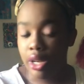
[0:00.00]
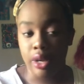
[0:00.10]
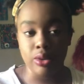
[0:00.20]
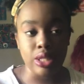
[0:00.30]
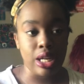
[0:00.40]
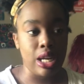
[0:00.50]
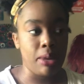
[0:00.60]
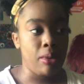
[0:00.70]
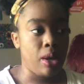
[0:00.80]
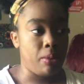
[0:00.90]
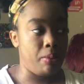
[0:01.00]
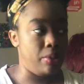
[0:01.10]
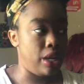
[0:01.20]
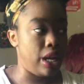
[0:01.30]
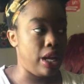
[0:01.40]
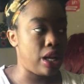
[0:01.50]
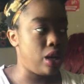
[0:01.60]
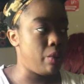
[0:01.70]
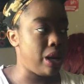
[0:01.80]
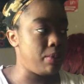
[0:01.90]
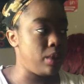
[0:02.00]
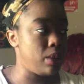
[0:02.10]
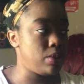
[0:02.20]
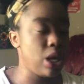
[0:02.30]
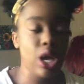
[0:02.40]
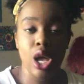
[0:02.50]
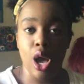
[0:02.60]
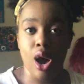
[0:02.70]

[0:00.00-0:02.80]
They gonna say that I ain't got no right to be upset.